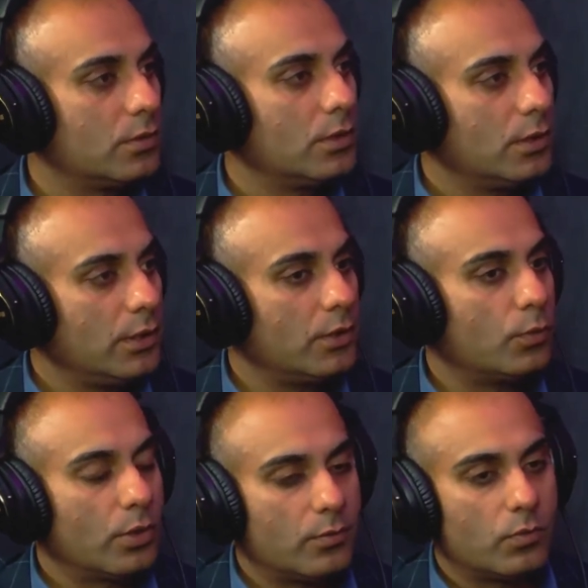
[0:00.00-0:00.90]

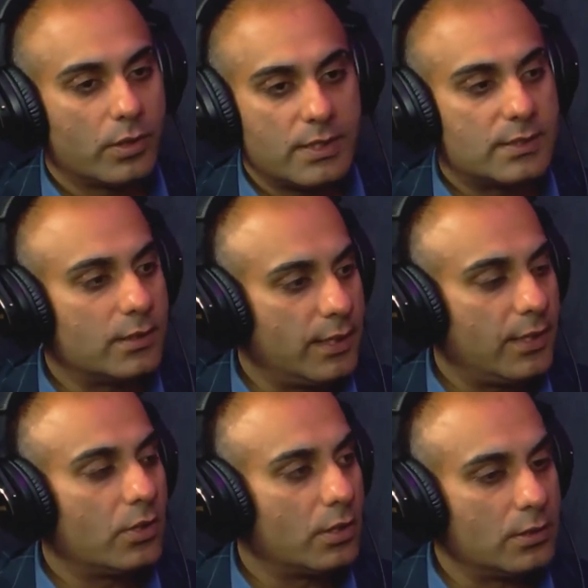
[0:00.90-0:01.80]
What is the data
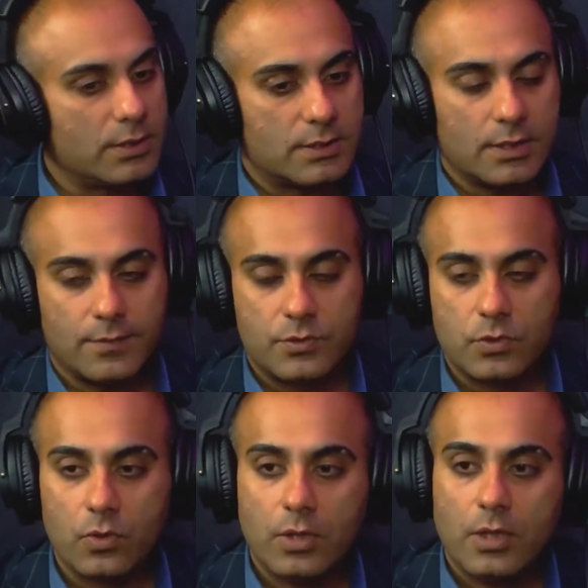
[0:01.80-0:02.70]
on this stuff? So
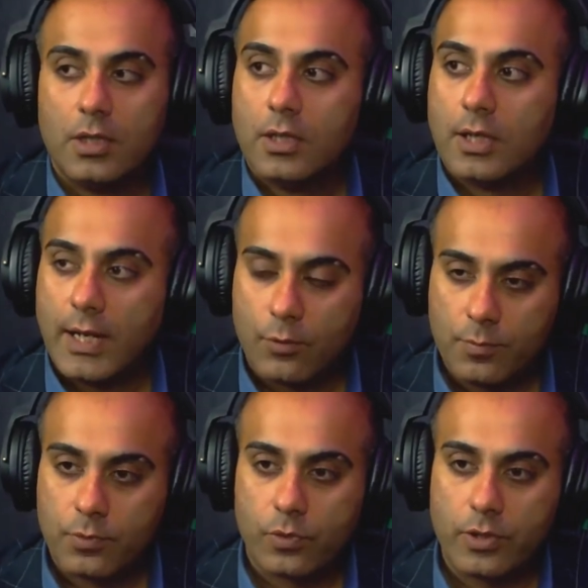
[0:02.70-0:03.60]
I won't
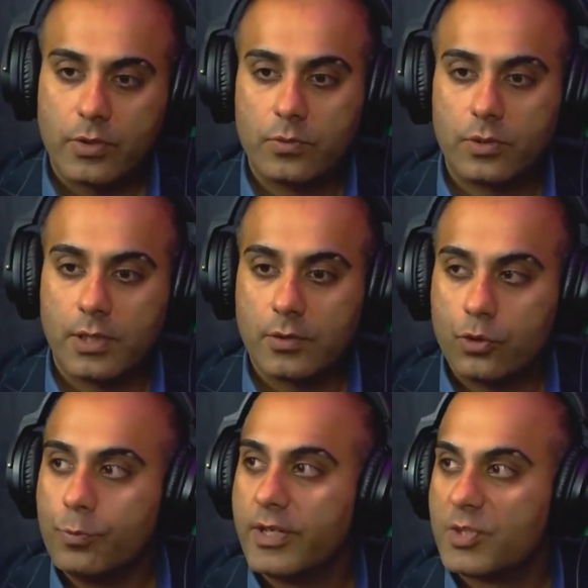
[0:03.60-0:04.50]
bore you too
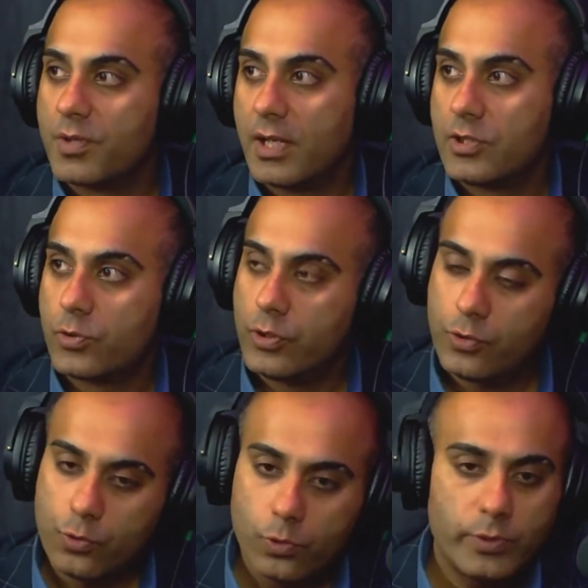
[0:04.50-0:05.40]
much, but I'll show you 2
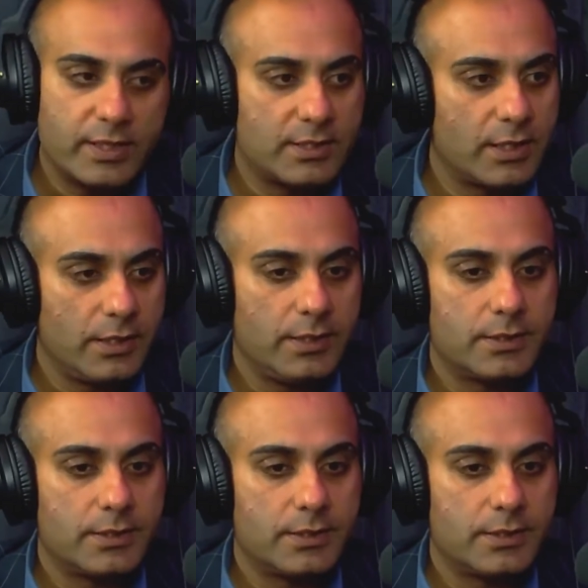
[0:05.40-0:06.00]
quick studies.